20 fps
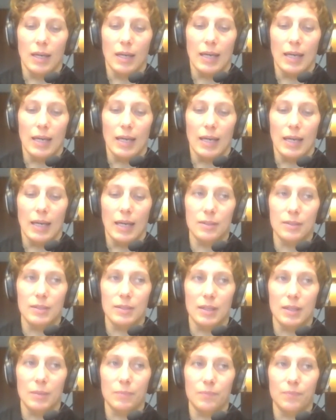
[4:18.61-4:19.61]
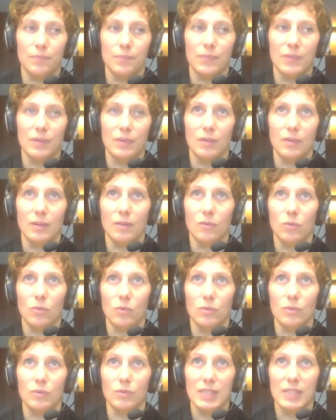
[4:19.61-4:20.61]
And
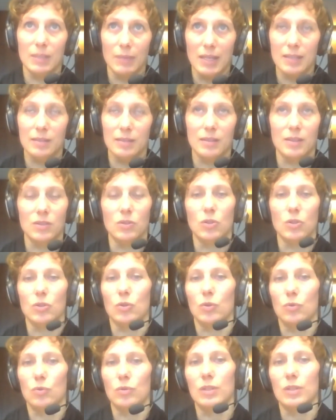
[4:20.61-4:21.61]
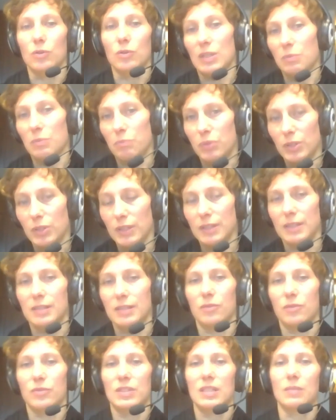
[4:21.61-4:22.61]
CMS does not only, or the
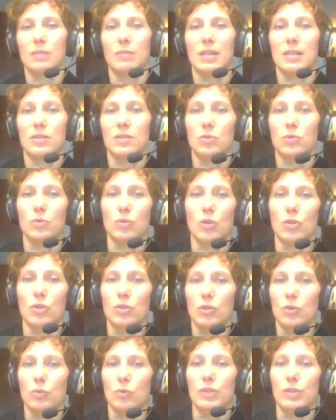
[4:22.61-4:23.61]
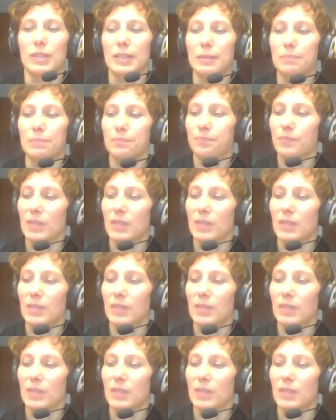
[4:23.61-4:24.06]
parties of CMS do not only